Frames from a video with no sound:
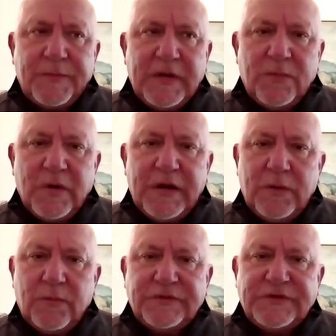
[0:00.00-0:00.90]
I mean, when
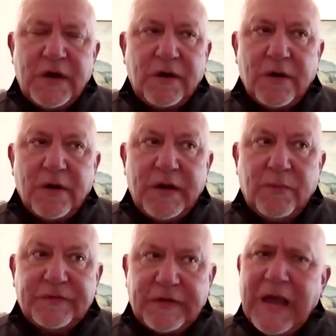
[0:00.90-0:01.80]
he was younger, he
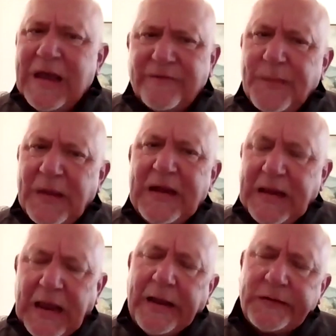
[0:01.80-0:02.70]
was kind of a
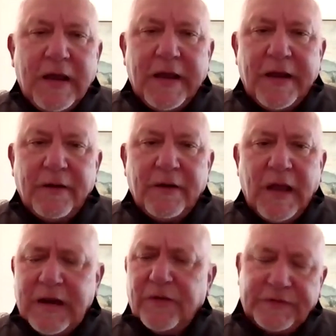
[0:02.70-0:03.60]
maniac. And a
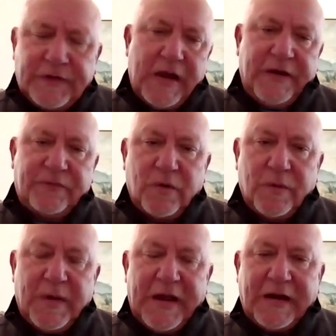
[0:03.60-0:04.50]
lot of those guys
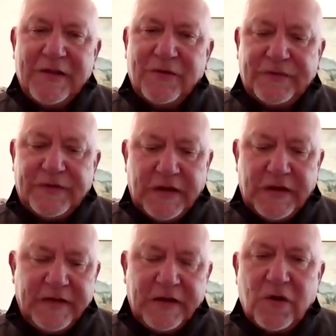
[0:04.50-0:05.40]
were back in those
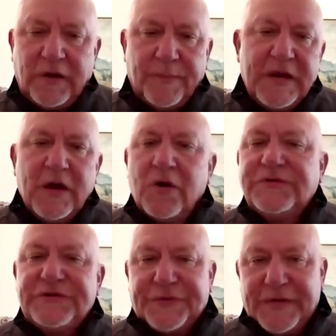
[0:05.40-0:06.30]
days. They called them the O
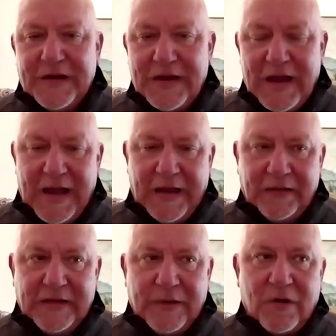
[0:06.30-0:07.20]
Street
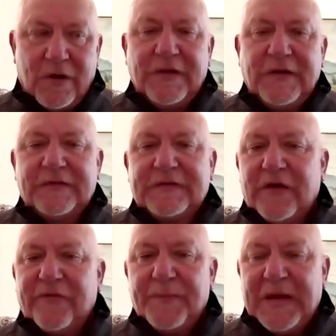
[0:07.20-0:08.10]
Gang. They were all these
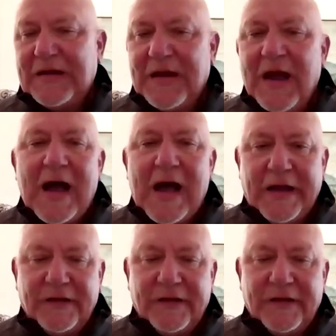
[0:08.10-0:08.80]
self-made guys.